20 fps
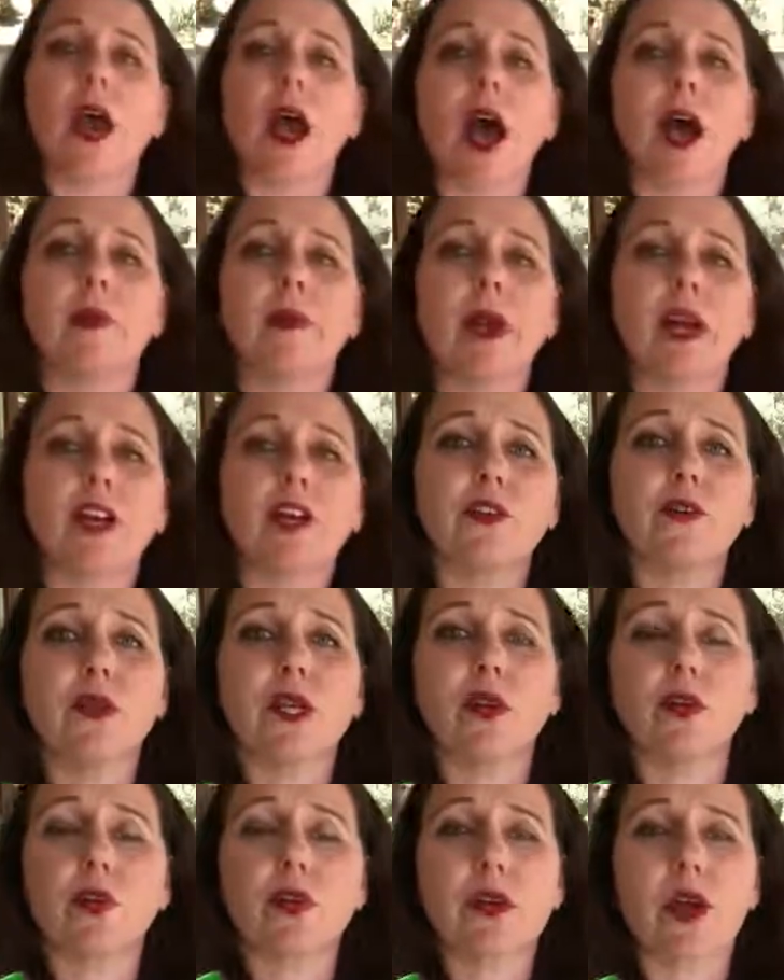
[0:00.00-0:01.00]
I'm not going to
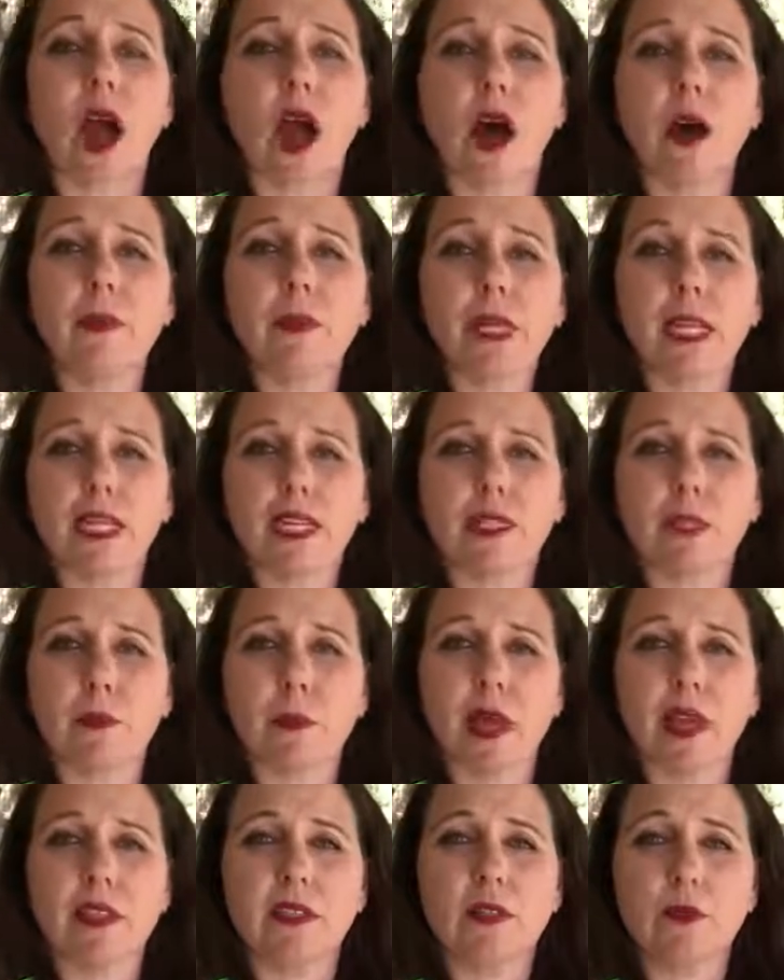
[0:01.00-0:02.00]
record almond
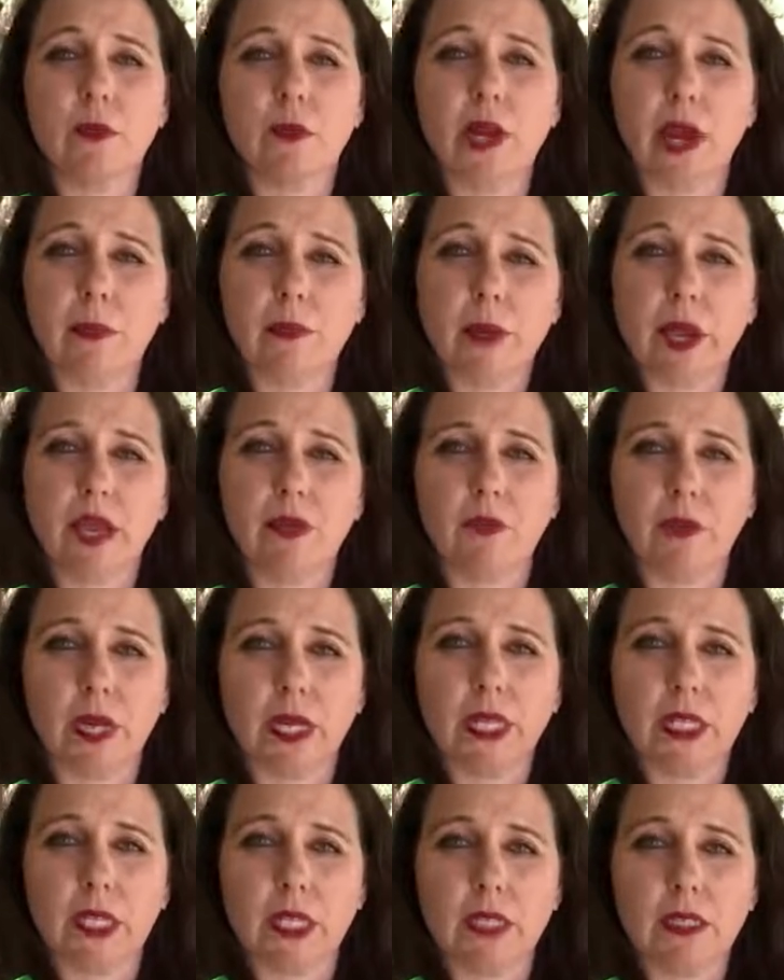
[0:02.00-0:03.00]
expense when I pay
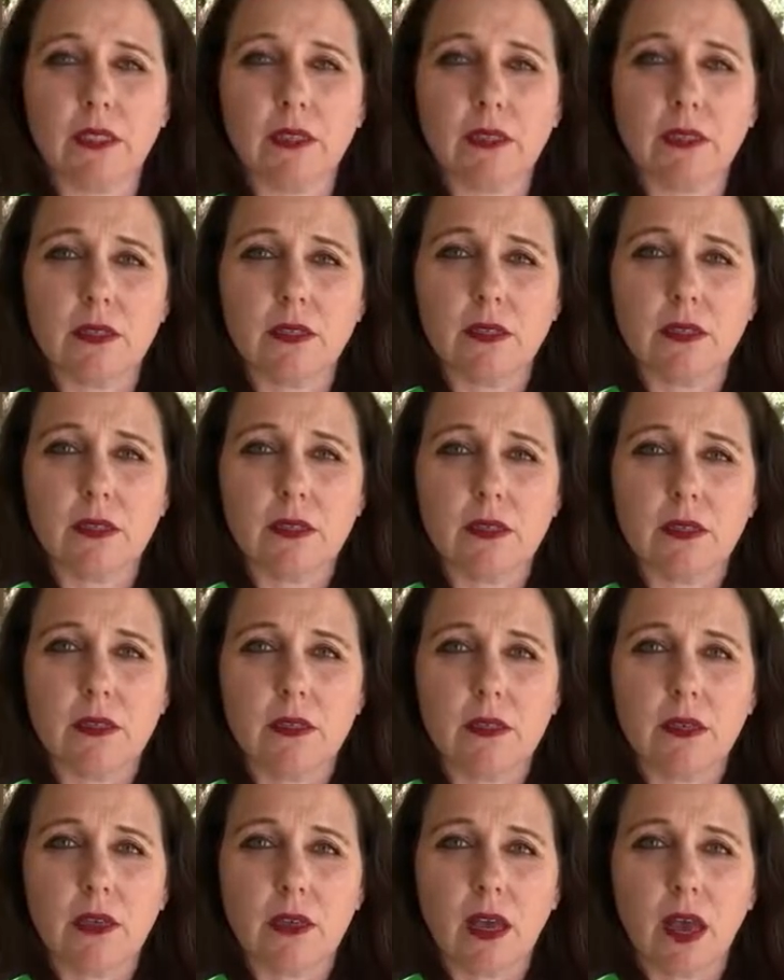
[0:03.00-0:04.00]
Raley's.
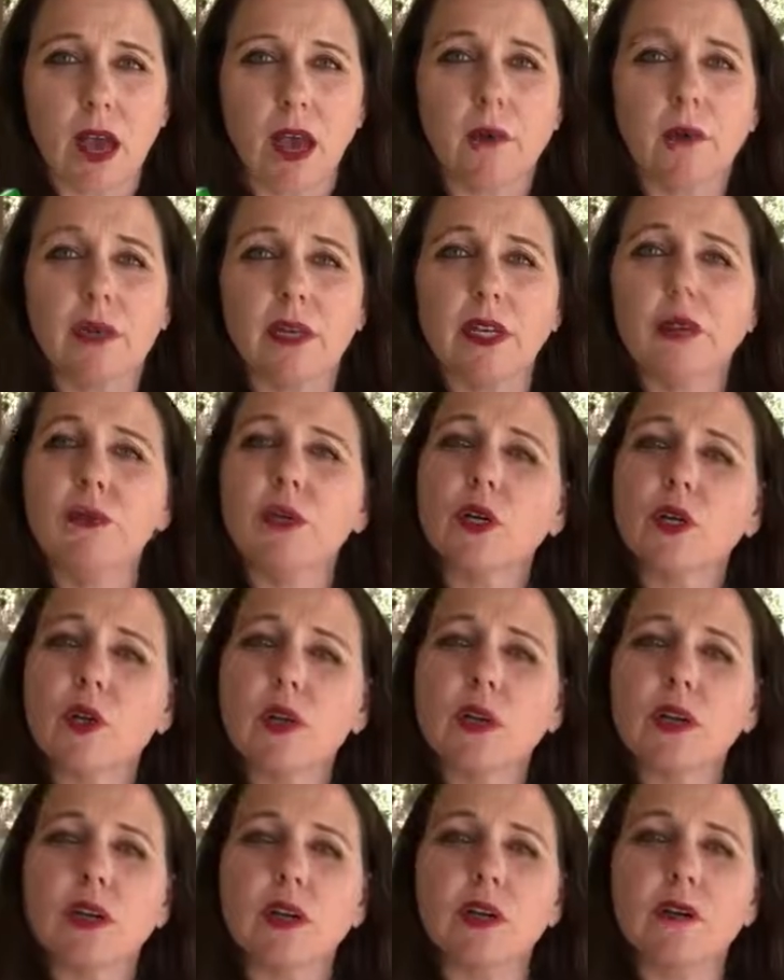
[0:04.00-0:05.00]
I'm going to
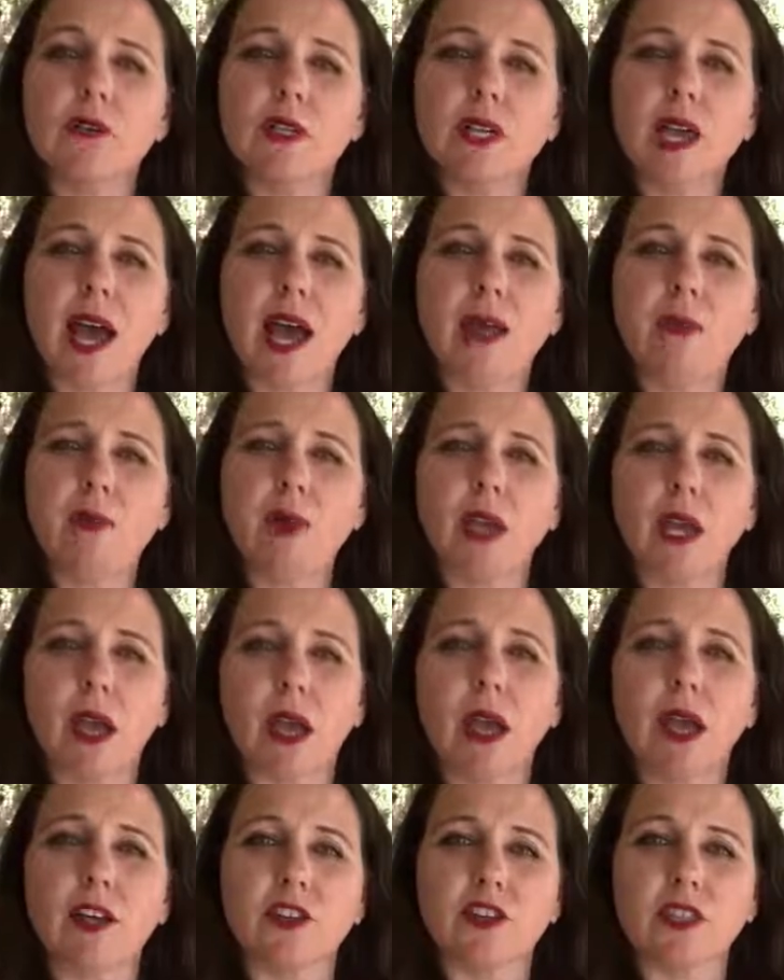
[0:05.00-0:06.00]
record it over time when I
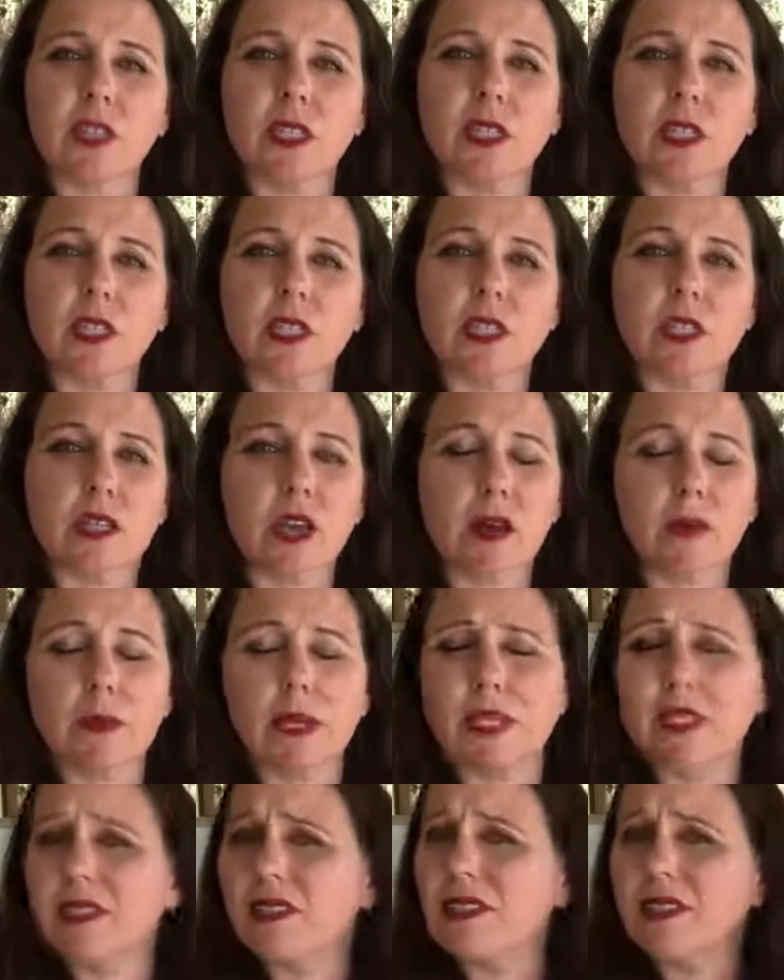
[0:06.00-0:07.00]
actually eat these
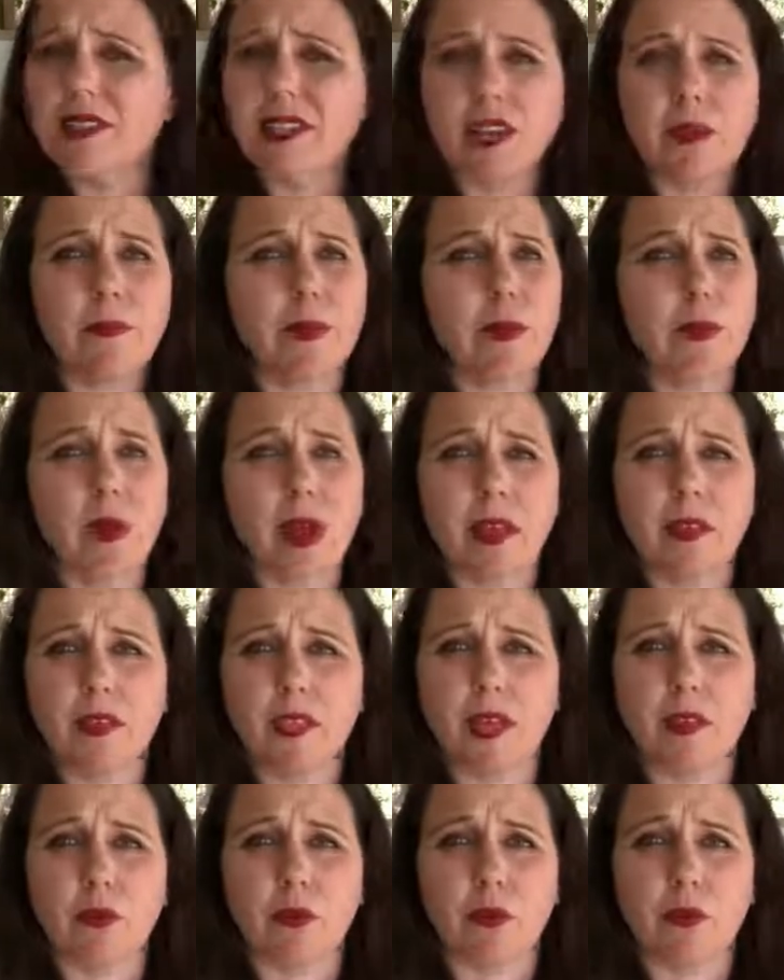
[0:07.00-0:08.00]
almonds. It's going to take me a while to
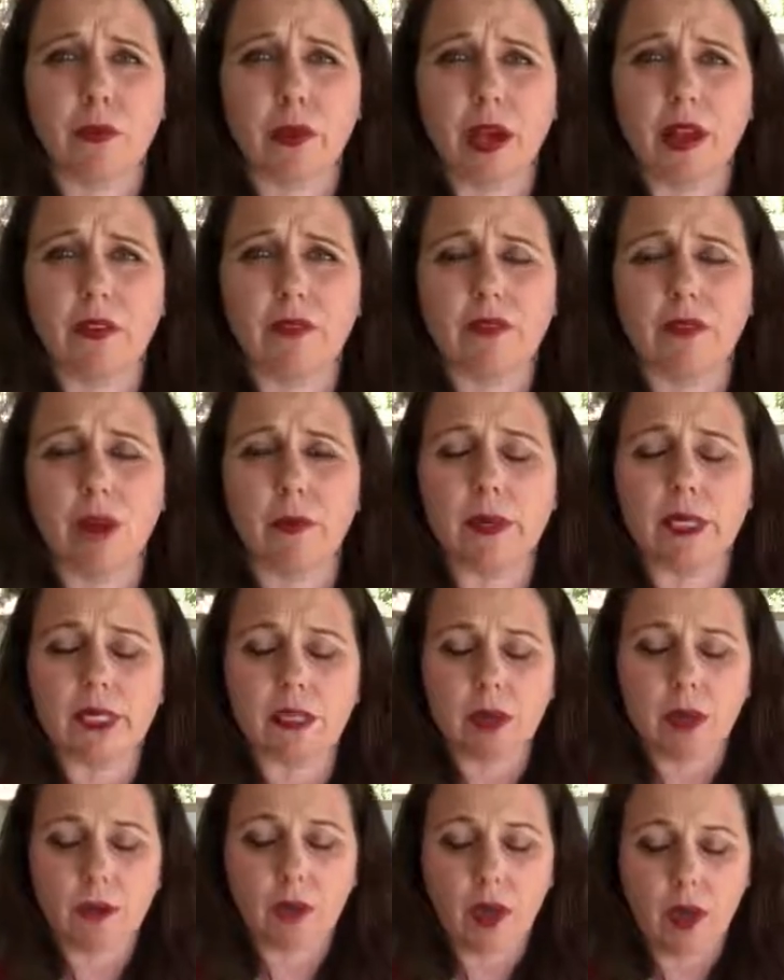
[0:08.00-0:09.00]
get through a pound of almonds,
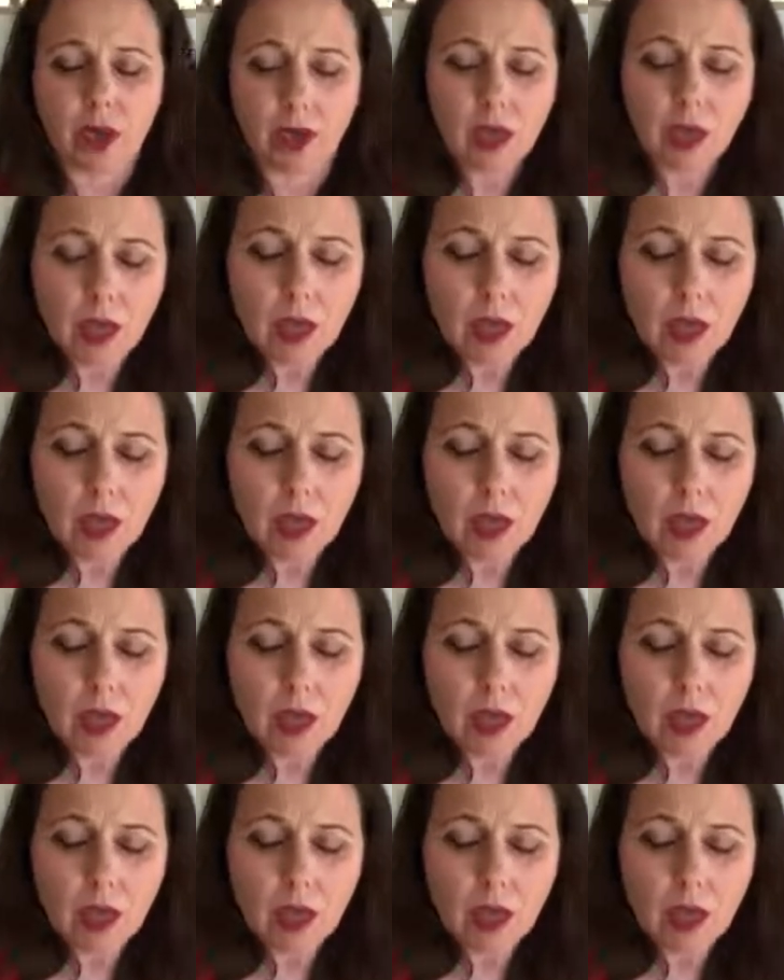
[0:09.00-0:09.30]
okay?